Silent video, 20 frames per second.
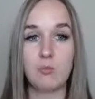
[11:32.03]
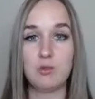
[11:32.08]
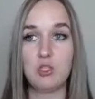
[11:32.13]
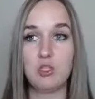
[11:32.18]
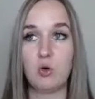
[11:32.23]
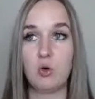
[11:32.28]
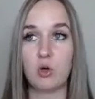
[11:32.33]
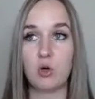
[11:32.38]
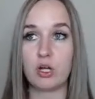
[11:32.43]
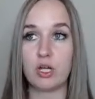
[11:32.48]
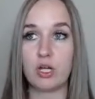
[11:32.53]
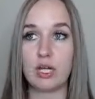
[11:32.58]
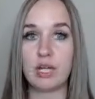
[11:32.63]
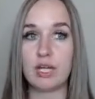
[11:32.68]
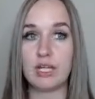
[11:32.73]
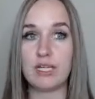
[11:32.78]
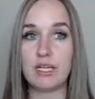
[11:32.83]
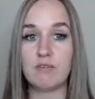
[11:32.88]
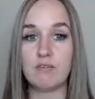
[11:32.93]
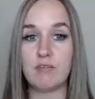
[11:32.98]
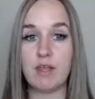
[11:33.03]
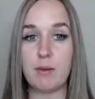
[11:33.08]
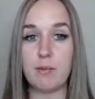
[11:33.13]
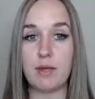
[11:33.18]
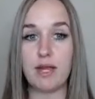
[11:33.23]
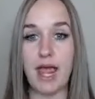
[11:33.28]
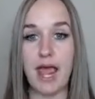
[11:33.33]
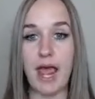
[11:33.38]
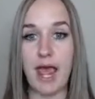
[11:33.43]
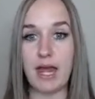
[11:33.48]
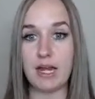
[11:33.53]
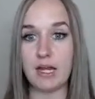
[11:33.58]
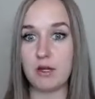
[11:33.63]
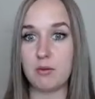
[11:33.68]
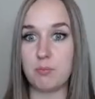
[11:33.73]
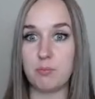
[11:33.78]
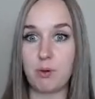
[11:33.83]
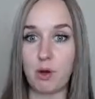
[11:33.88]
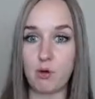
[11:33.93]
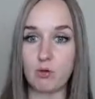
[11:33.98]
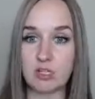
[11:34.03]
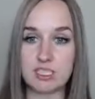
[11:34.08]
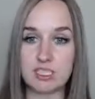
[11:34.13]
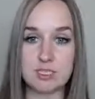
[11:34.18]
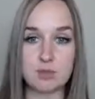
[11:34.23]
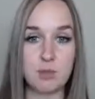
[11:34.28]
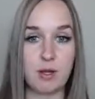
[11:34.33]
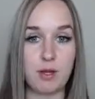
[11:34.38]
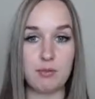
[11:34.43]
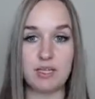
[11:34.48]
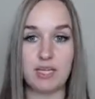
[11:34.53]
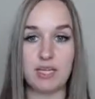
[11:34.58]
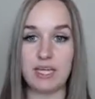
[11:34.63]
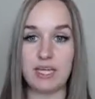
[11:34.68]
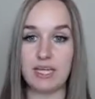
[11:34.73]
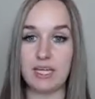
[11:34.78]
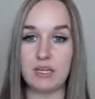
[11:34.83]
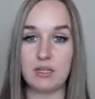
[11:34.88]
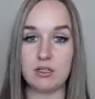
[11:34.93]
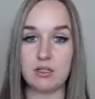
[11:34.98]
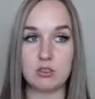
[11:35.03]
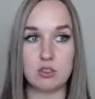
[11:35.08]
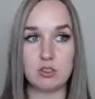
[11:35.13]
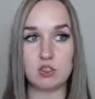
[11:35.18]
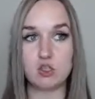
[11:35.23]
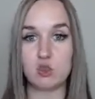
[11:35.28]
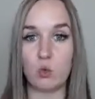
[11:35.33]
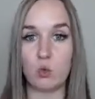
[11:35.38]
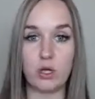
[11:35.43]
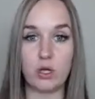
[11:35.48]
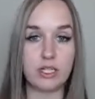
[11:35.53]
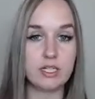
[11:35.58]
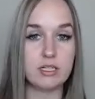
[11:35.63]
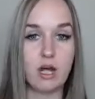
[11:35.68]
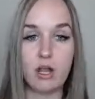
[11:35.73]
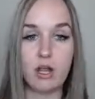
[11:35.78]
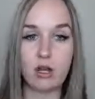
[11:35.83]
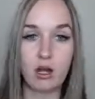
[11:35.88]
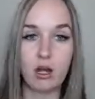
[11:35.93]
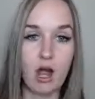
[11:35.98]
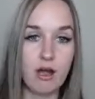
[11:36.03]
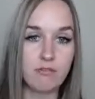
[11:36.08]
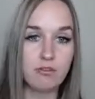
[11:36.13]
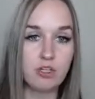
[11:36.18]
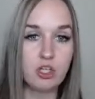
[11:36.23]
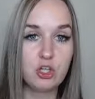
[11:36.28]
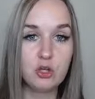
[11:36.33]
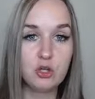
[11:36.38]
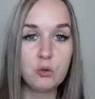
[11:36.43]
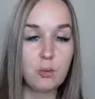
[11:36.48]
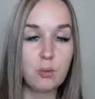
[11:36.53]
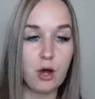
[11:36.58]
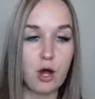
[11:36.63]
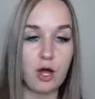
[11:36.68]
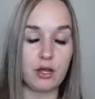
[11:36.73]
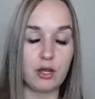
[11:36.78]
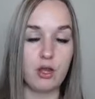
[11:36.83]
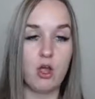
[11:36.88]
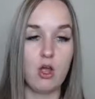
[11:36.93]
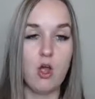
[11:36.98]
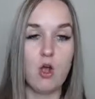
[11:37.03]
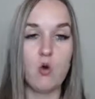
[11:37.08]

You're going to give them an added bonus. Maybe they get a $20 off coupon.